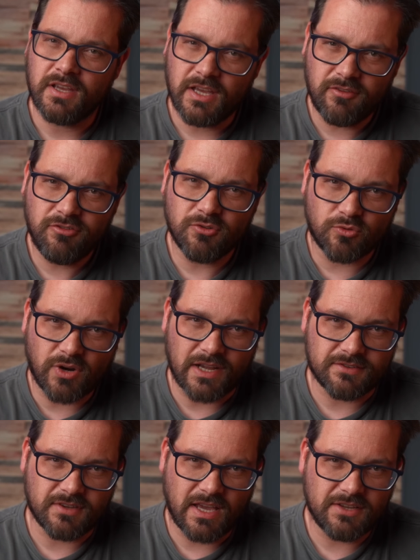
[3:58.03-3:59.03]
If you
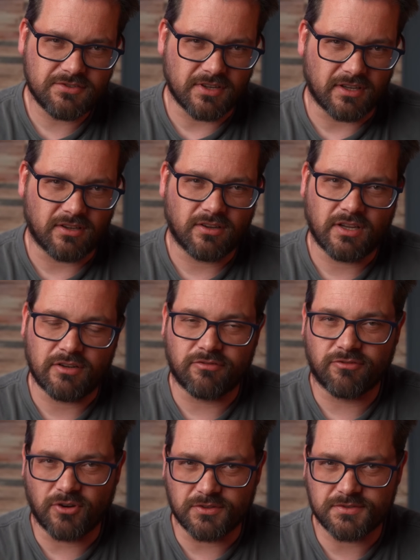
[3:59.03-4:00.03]
write async in
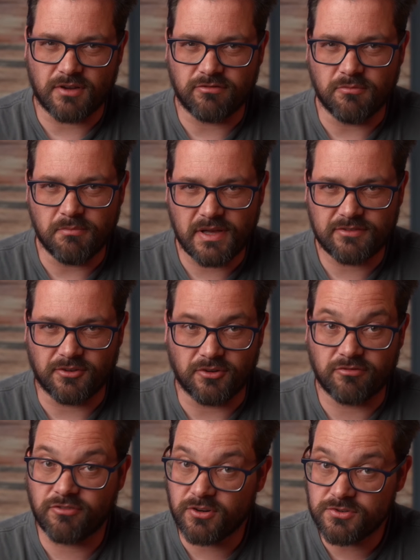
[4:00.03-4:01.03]
front of a method or
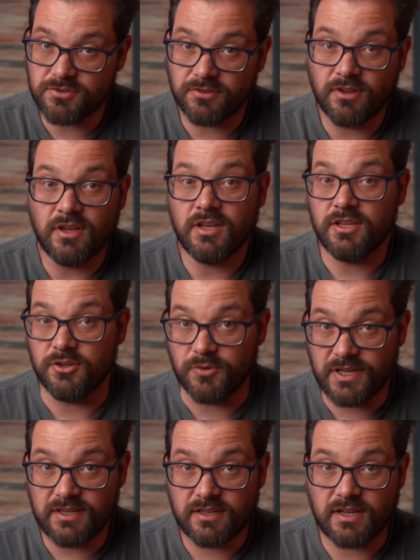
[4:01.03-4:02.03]
function, you
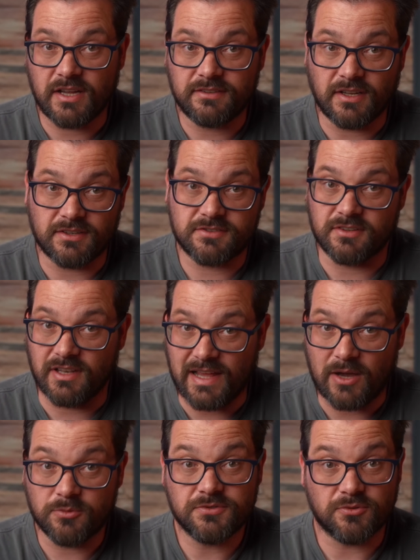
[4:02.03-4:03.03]
indicate that it's
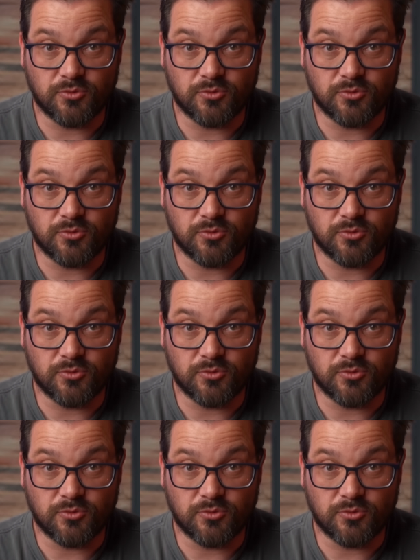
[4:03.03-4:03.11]
allowed to